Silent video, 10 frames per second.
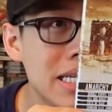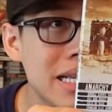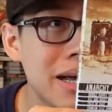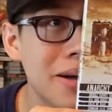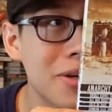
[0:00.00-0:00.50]

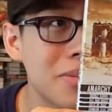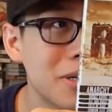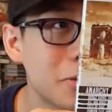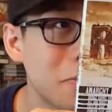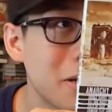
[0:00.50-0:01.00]
I don't know
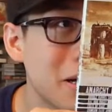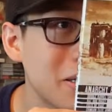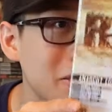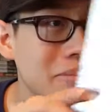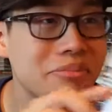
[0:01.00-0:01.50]
much about
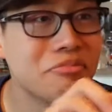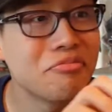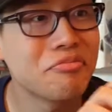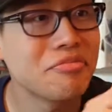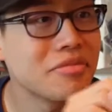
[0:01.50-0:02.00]
it,
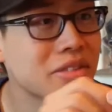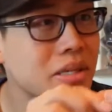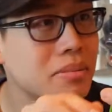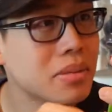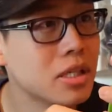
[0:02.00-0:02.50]

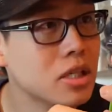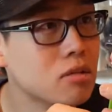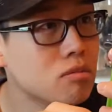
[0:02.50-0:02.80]
but